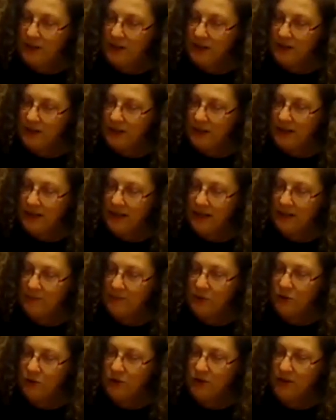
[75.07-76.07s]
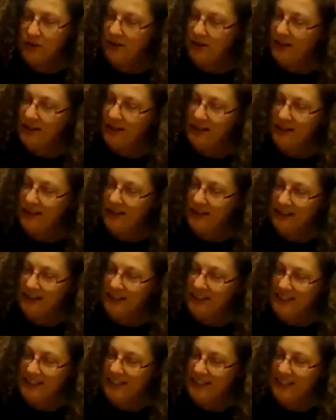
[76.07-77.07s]
So again, I'm not
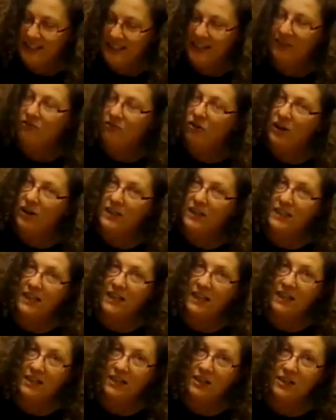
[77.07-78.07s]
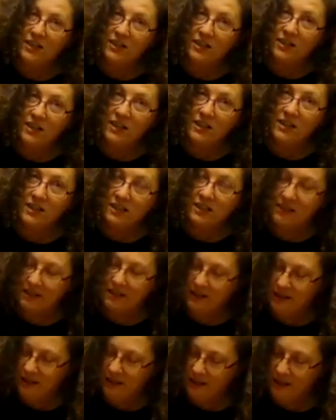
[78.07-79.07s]
like digging right in, because
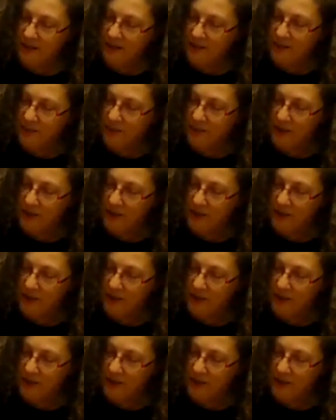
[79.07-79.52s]
it's, you know,